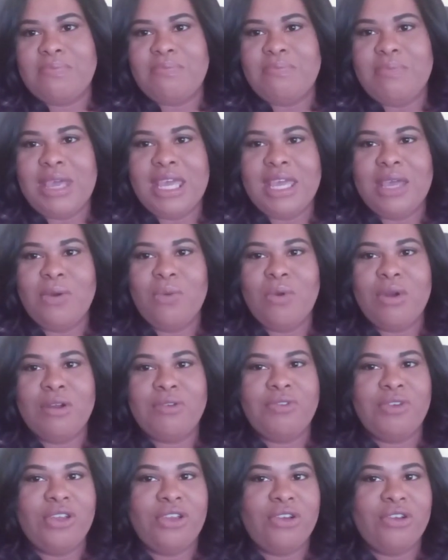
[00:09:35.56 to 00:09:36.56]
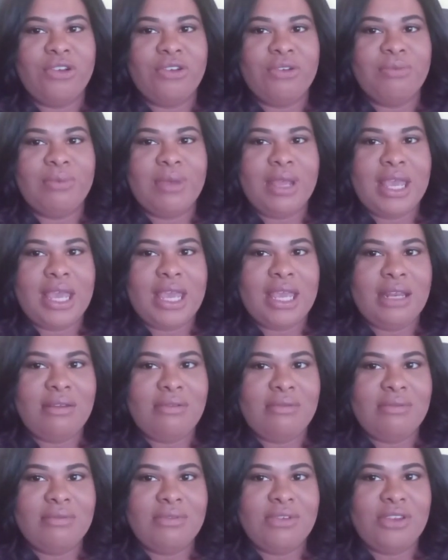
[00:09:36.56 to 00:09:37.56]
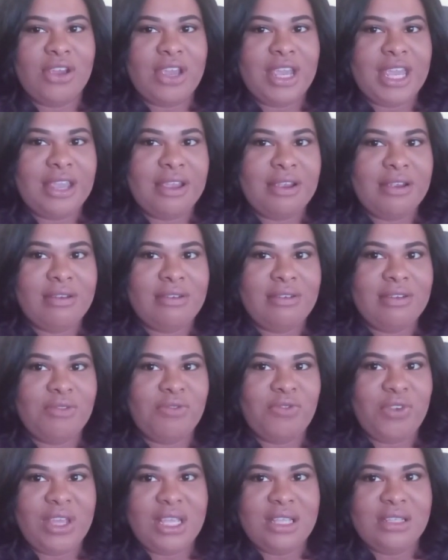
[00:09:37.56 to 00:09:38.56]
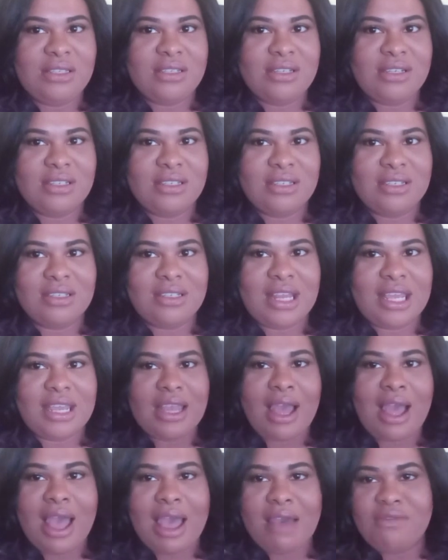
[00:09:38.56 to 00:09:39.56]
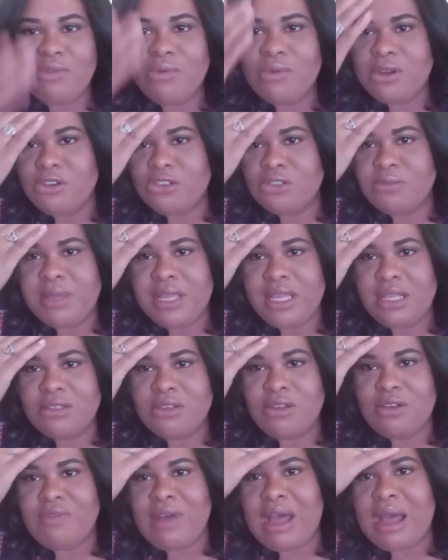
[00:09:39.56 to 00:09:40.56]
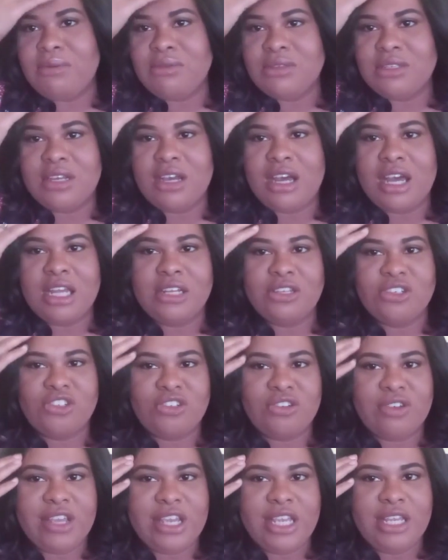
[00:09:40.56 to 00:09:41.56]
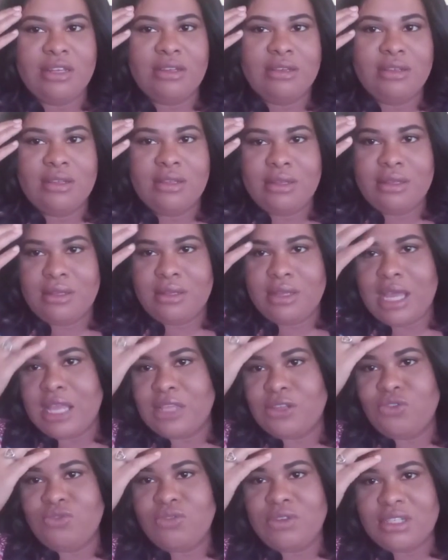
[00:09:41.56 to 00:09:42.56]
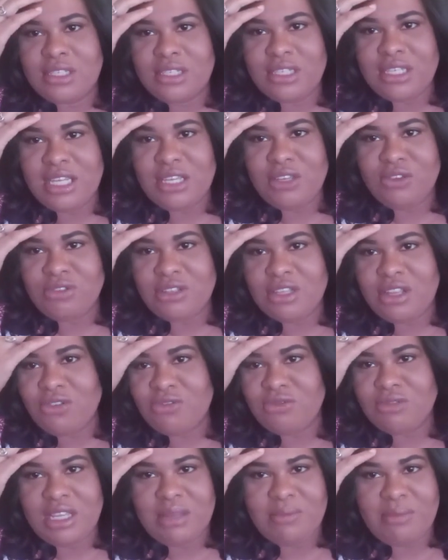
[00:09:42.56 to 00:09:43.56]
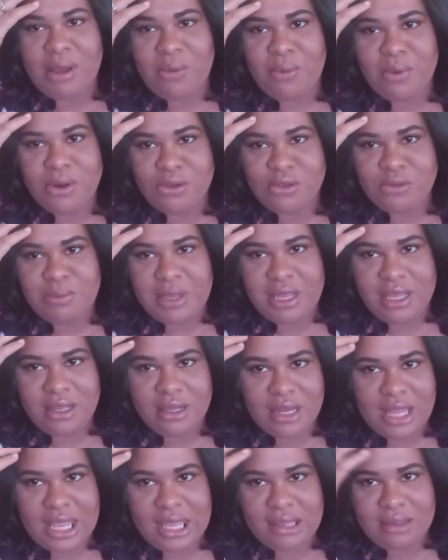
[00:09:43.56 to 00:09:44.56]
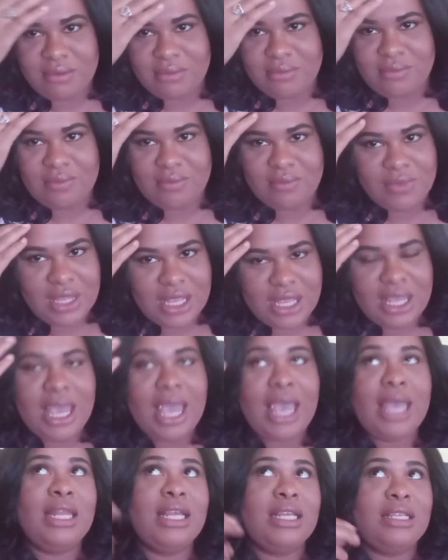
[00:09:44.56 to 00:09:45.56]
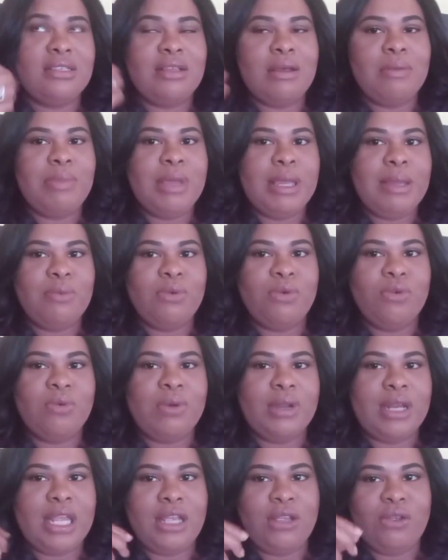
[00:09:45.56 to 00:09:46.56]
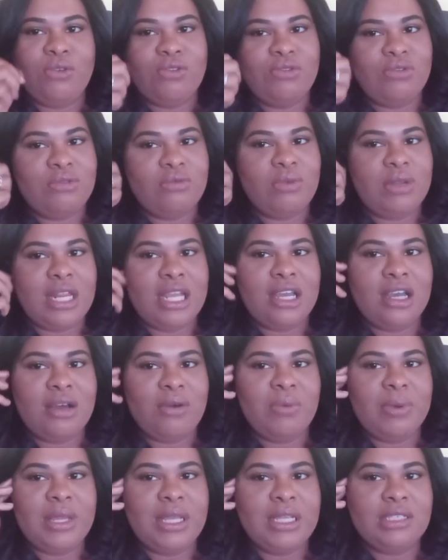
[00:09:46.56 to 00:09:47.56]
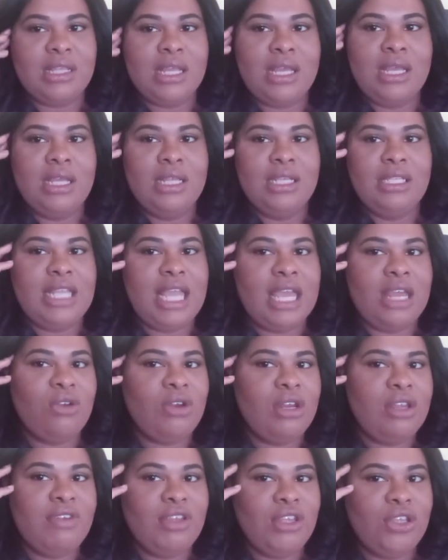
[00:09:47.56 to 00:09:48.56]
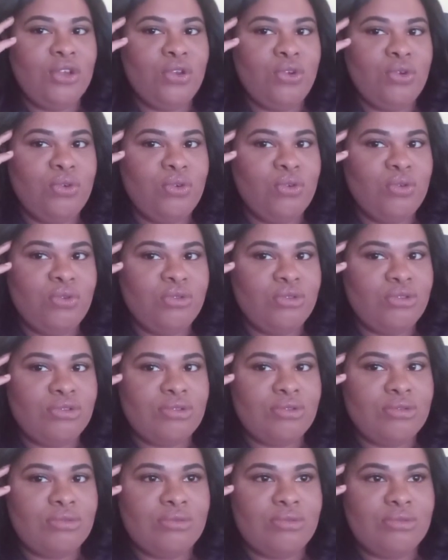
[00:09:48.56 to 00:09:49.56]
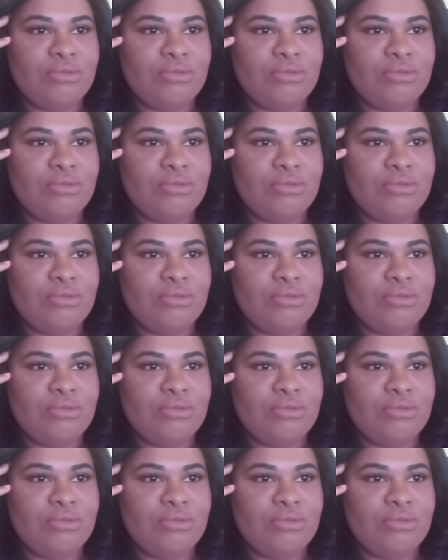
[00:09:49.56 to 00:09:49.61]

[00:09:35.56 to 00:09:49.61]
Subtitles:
make it work for your head, your hair, your face, because it's like I have a widow's peak. So if I was to cut it straight, as you can see, you still see my widow's peak, like. And then some people, when they cut wigs, they don't even use